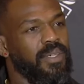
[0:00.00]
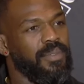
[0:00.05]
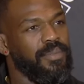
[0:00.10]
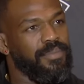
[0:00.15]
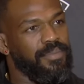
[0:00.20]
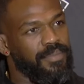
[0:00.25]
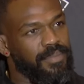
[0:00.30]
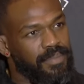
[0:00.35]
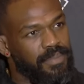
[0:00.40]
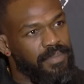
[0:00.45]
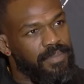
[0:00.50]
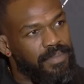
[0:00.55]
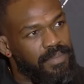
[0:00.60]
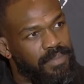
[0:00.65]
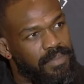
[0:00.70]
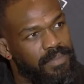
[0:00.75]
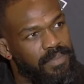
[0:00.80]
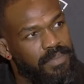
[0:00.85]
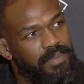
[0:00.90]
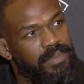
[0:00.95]
they see it as
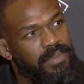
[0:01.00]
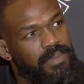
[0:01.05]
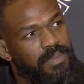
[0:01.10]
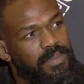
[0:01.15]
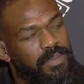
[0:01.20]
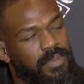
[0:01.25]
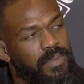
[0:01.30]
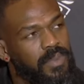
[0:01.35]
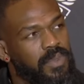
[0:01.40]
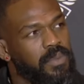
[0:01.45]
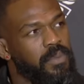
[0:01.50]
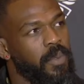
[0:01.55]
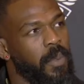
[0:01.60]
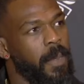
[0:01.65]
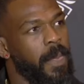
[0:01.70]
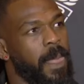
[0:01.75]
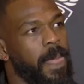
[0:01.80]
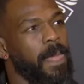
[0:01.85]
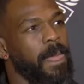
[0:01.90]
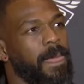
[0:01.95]
like this great
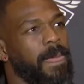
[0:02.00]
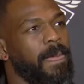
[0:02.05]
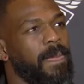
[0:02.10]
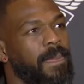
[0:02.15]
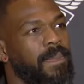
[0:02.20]
challenge.